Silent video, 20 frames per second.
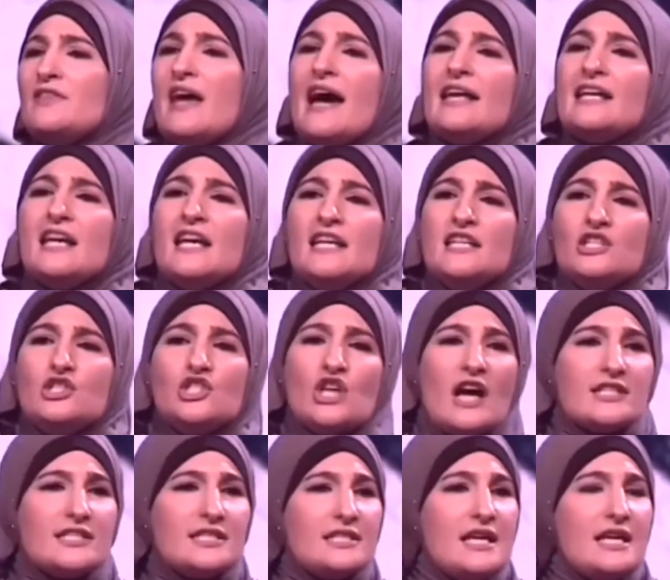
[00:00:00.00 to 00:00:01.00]
when that
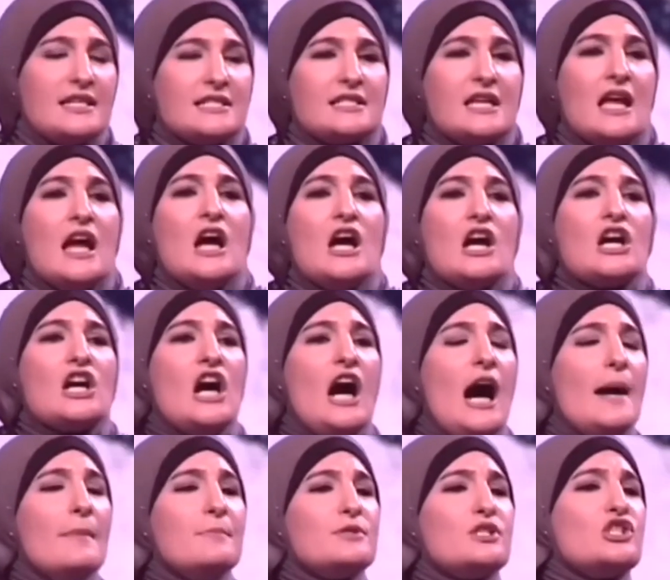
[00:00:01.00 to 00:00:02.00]
injustice
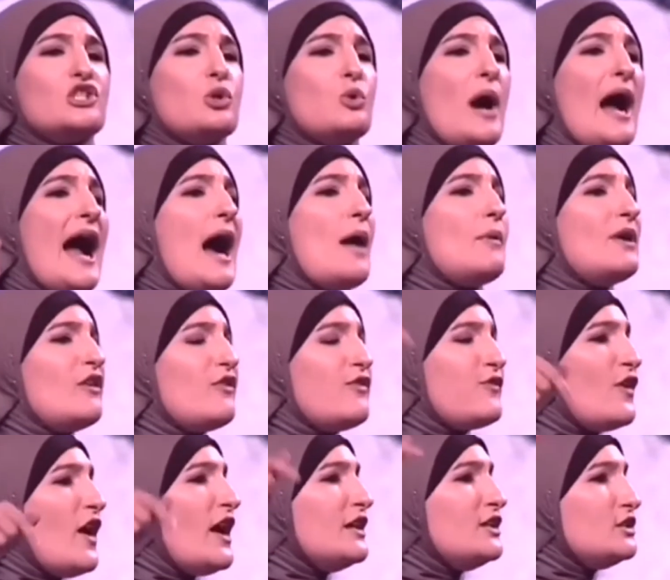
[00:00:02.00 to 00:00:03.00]
comes to our
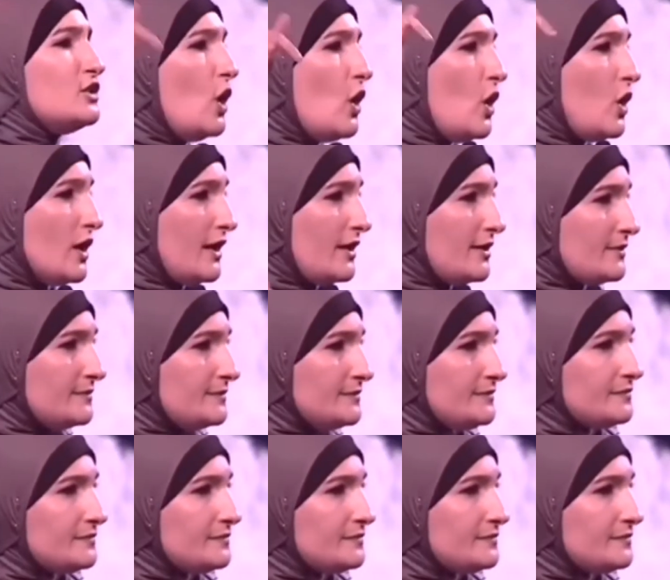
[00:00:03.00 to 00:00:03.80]
front door.